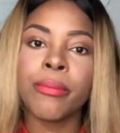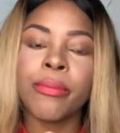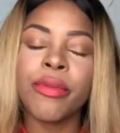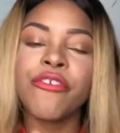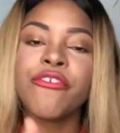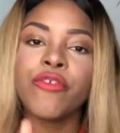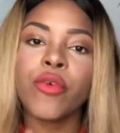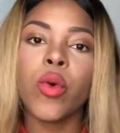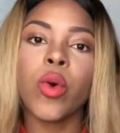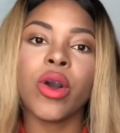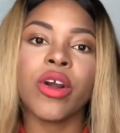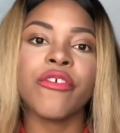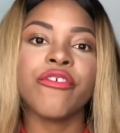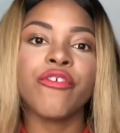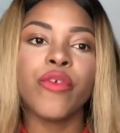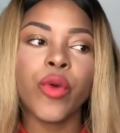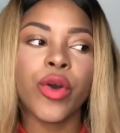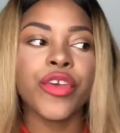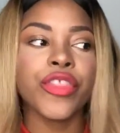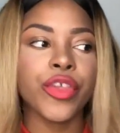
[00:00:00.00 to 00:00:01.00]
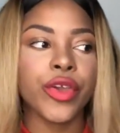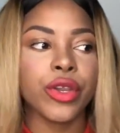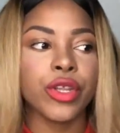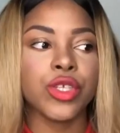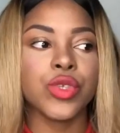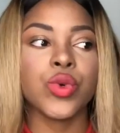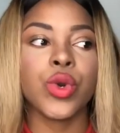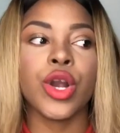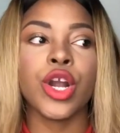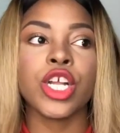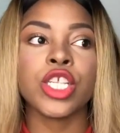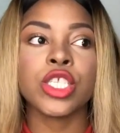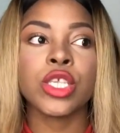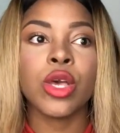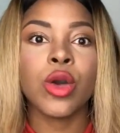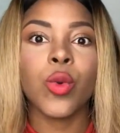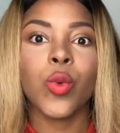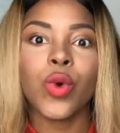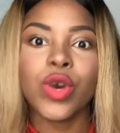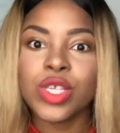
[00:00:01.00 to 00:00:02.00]
Before 432 hertz
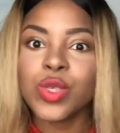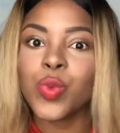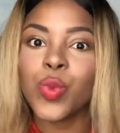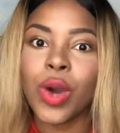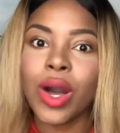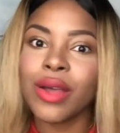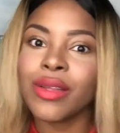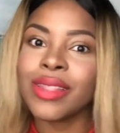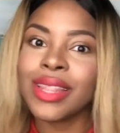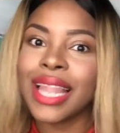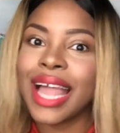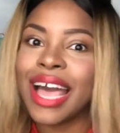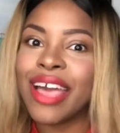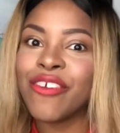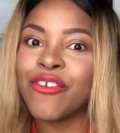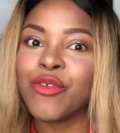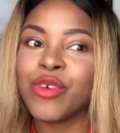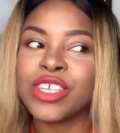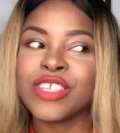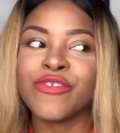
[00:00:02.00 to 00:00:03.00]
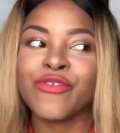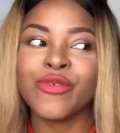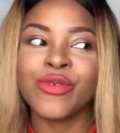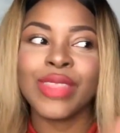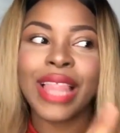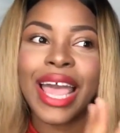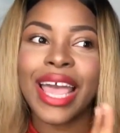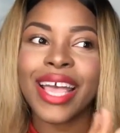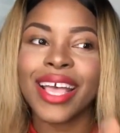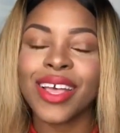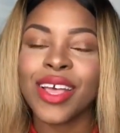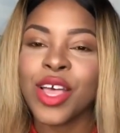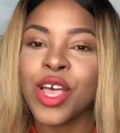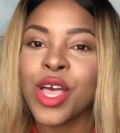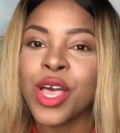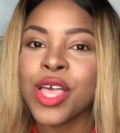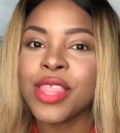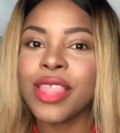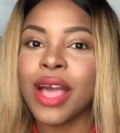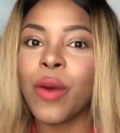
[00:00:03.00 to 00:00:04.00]
was what life was like.
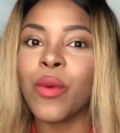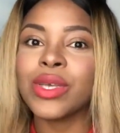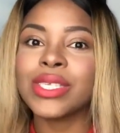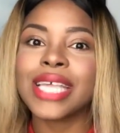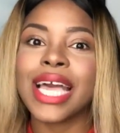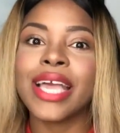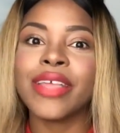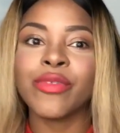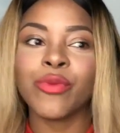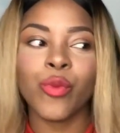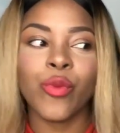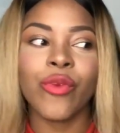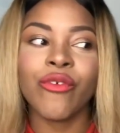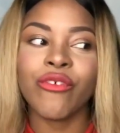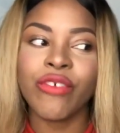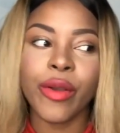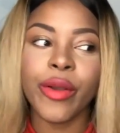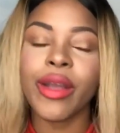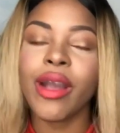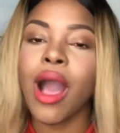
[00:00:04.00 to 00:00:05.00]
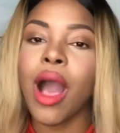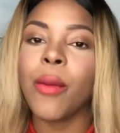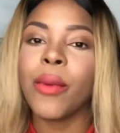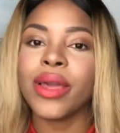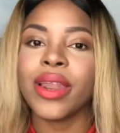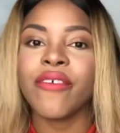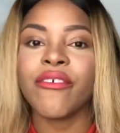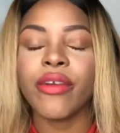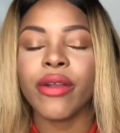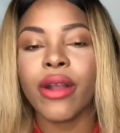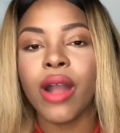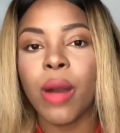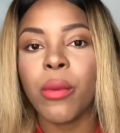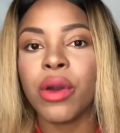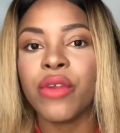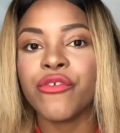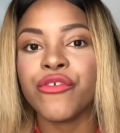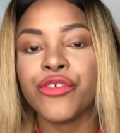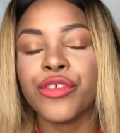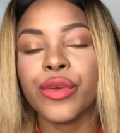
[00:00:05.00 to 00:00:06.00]
That was like a very
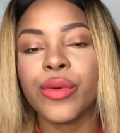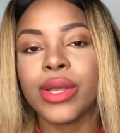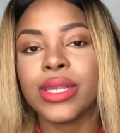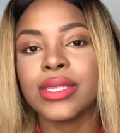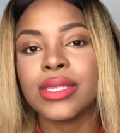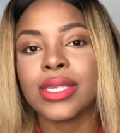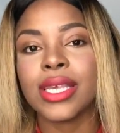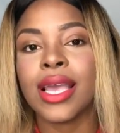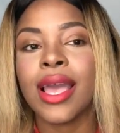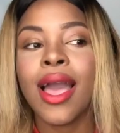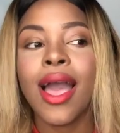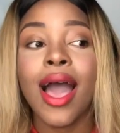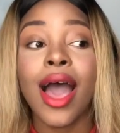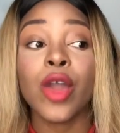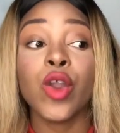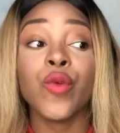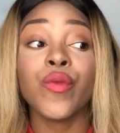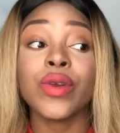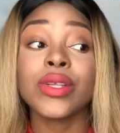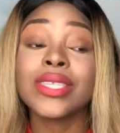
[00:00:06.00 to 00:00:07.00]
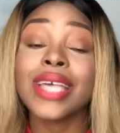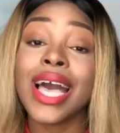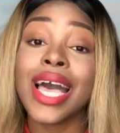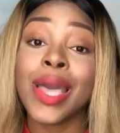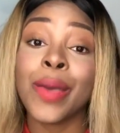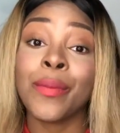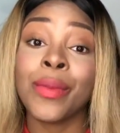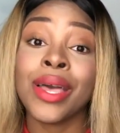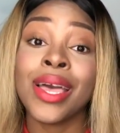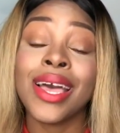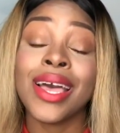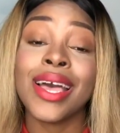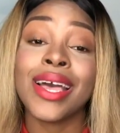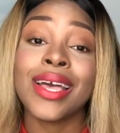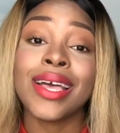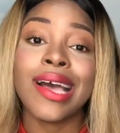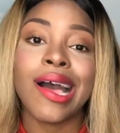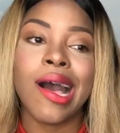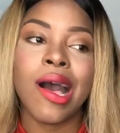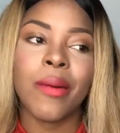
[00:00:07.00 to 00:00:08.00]
common frequency. And over time,
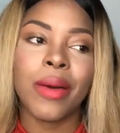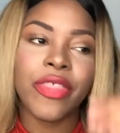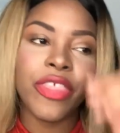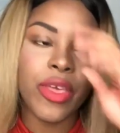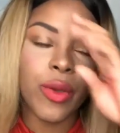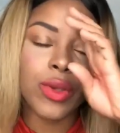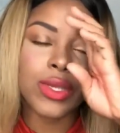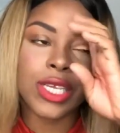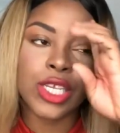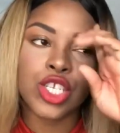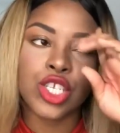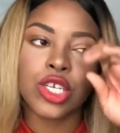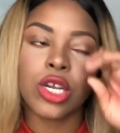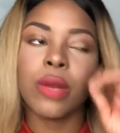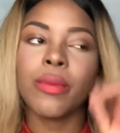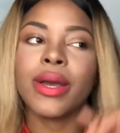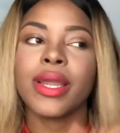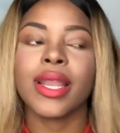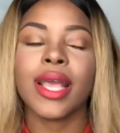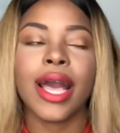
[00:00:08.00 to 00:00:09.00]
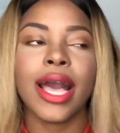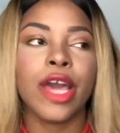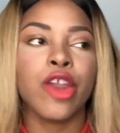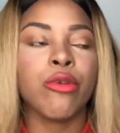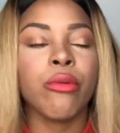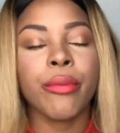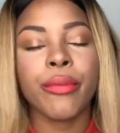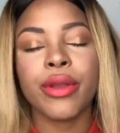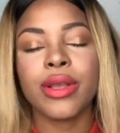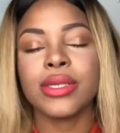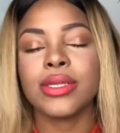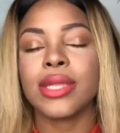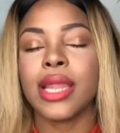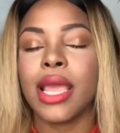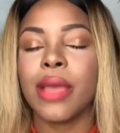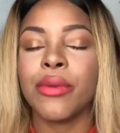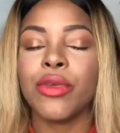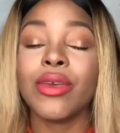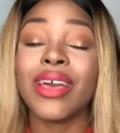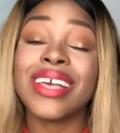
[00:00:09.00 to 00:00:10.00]
I think it was a German guy, I don't remember his
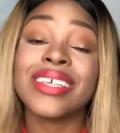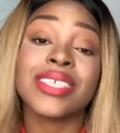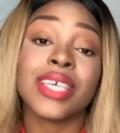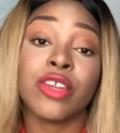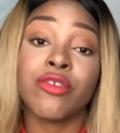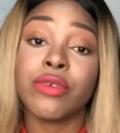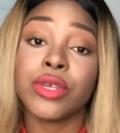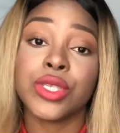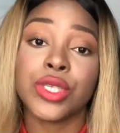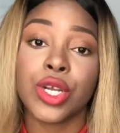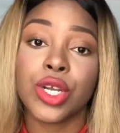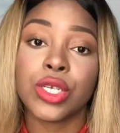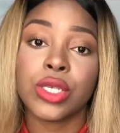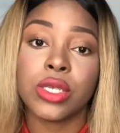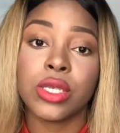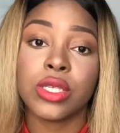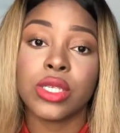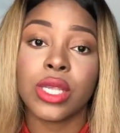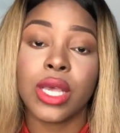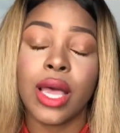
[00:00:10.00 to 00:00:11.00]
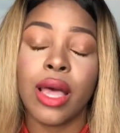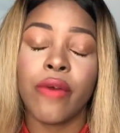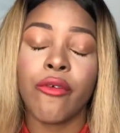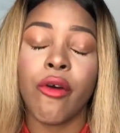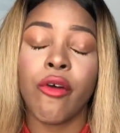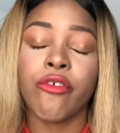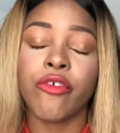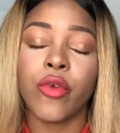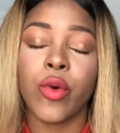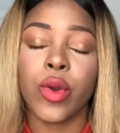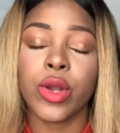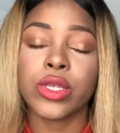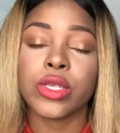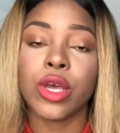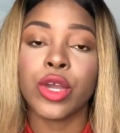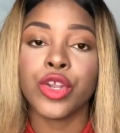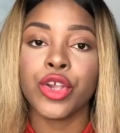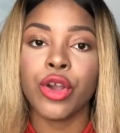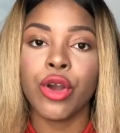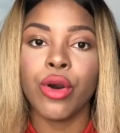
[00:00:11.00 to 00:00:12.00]
name. You guys can research this, of course,
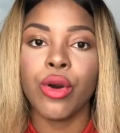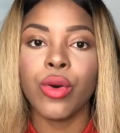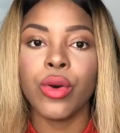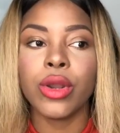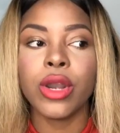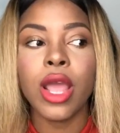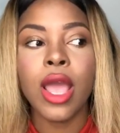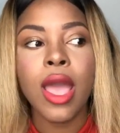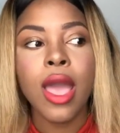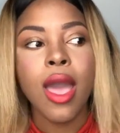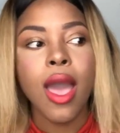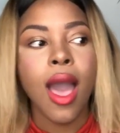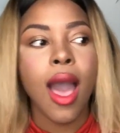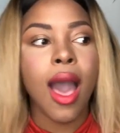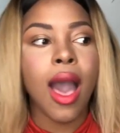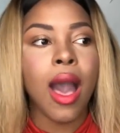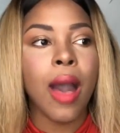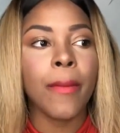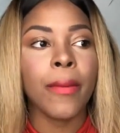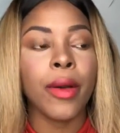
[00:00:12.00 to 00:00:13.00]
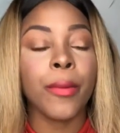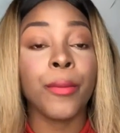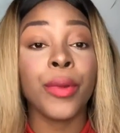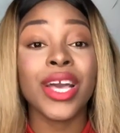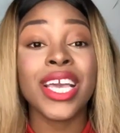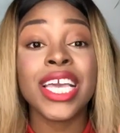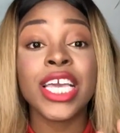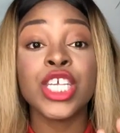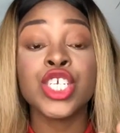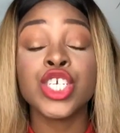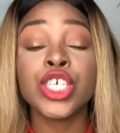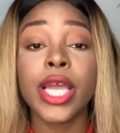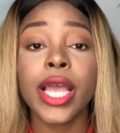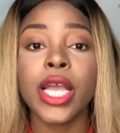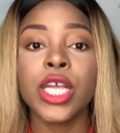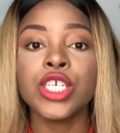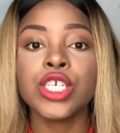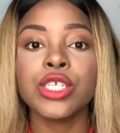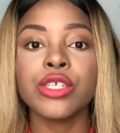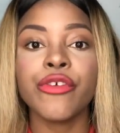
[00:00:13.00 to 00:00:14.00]
on your own. But he
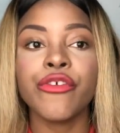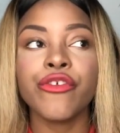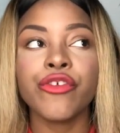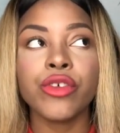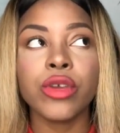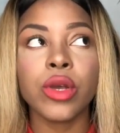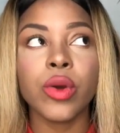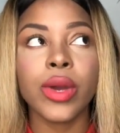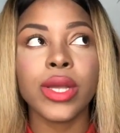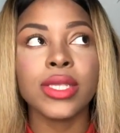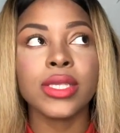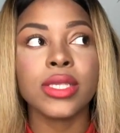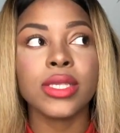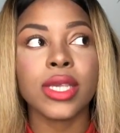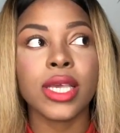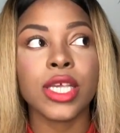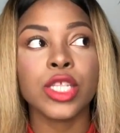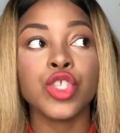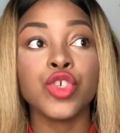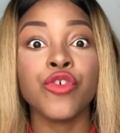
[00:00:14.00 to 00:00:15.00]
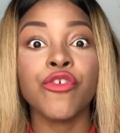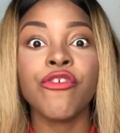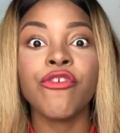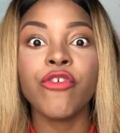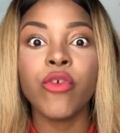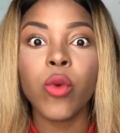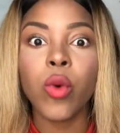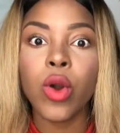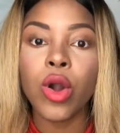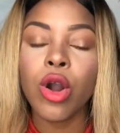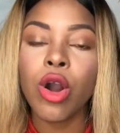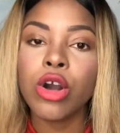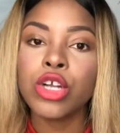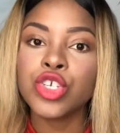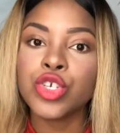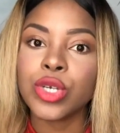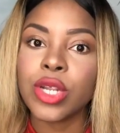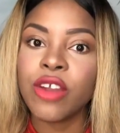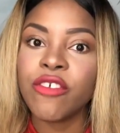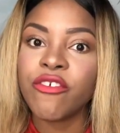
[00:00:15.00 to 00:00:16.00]
changed the frequency to
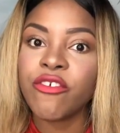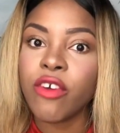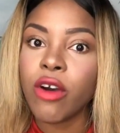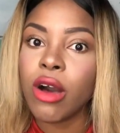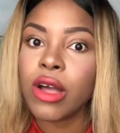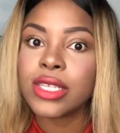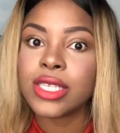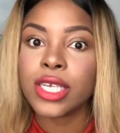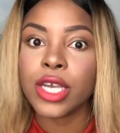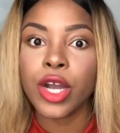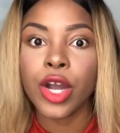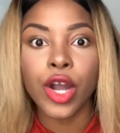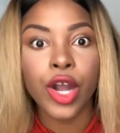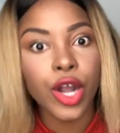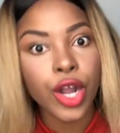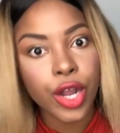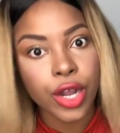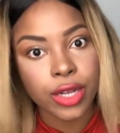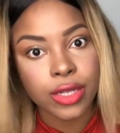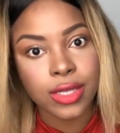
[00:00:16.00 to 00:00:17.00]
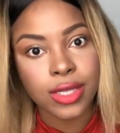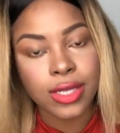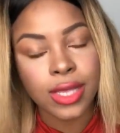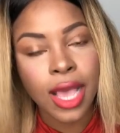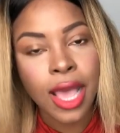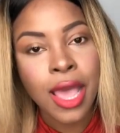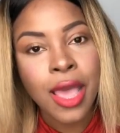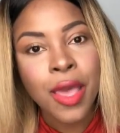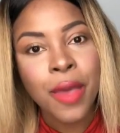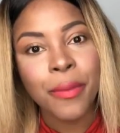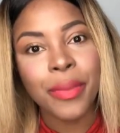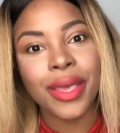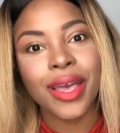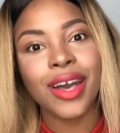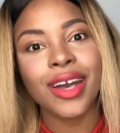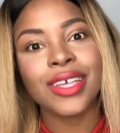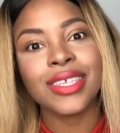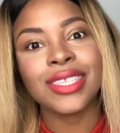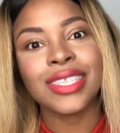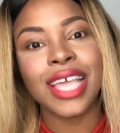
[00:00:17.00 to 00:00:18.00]
440 hertz
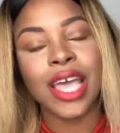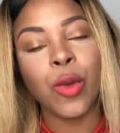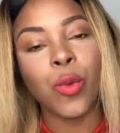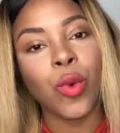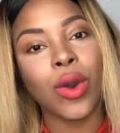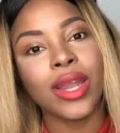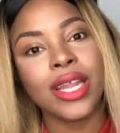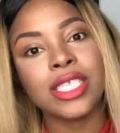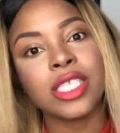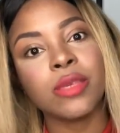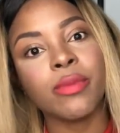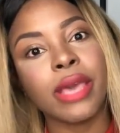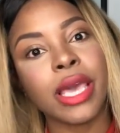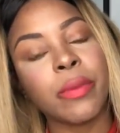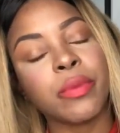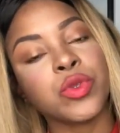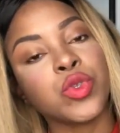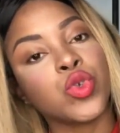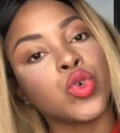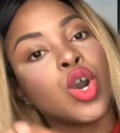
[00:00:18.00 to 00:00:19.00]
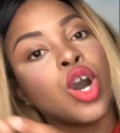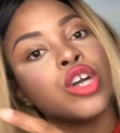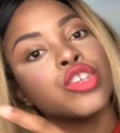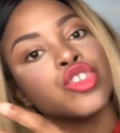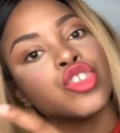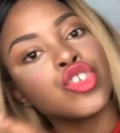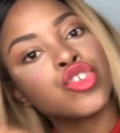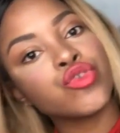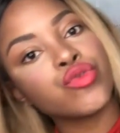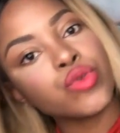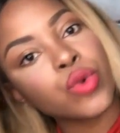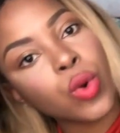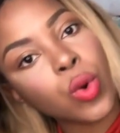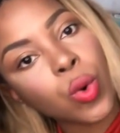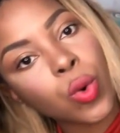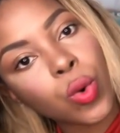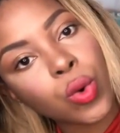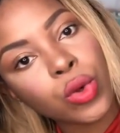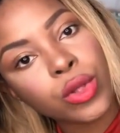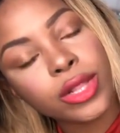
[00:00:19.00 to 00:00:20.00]
because they wanted to be able to
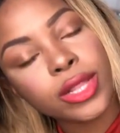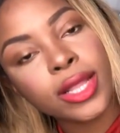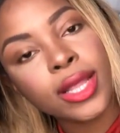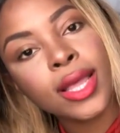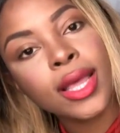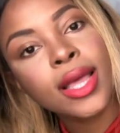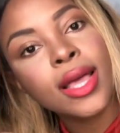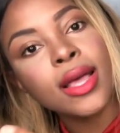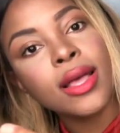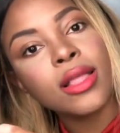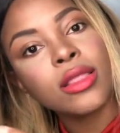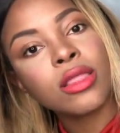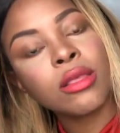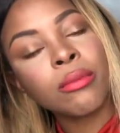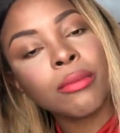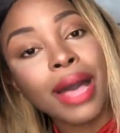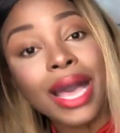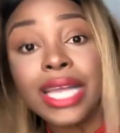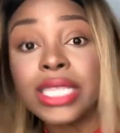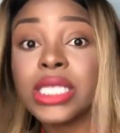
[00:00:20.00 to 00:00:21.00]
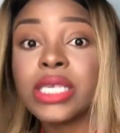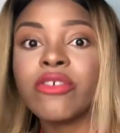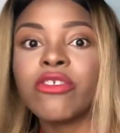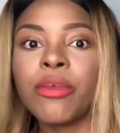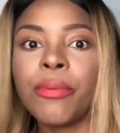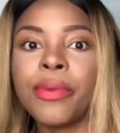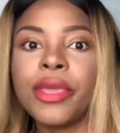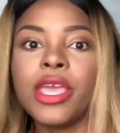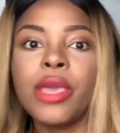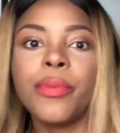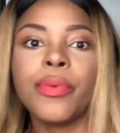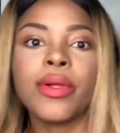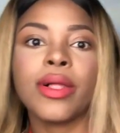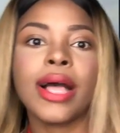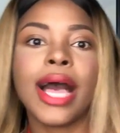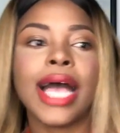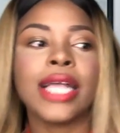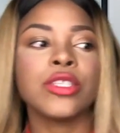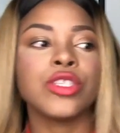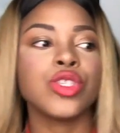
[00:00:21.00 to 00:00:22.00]
control the minds of the
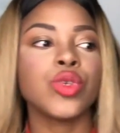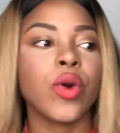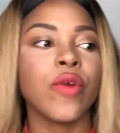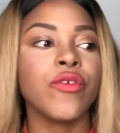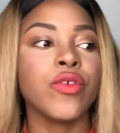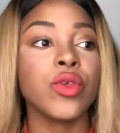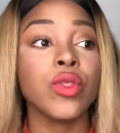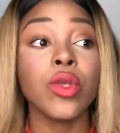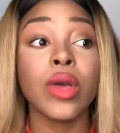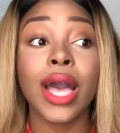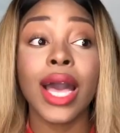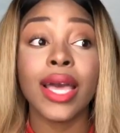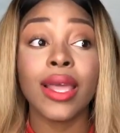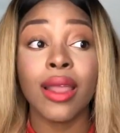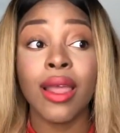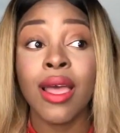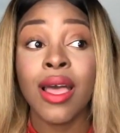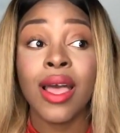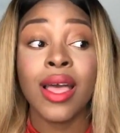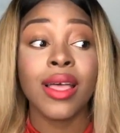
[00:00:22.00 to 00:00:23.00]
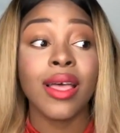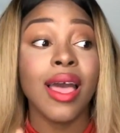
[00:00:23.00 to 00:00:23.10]
people. And so if you look at